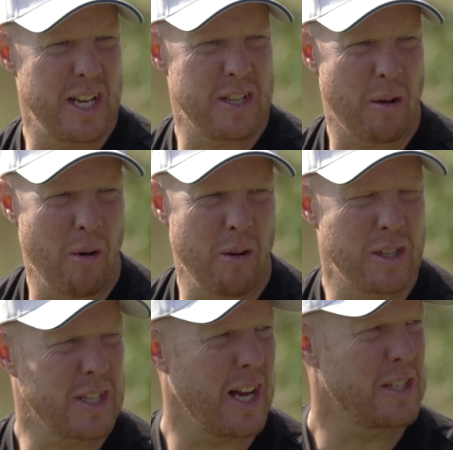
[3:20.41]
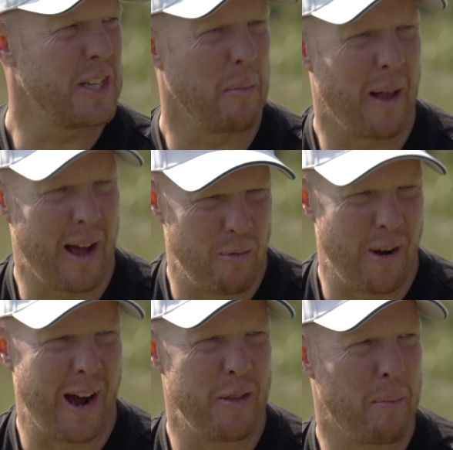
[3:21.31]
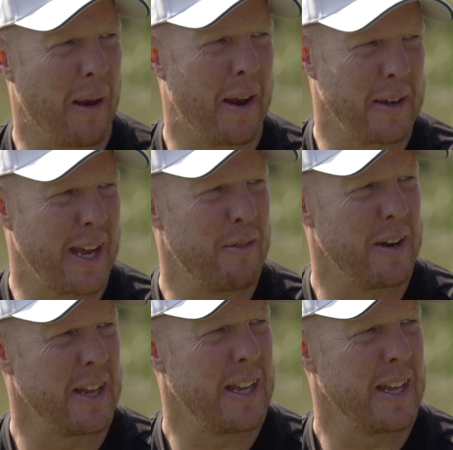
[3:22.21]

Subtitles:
he's how long he's catching. I'm like, right, the plan, get ready.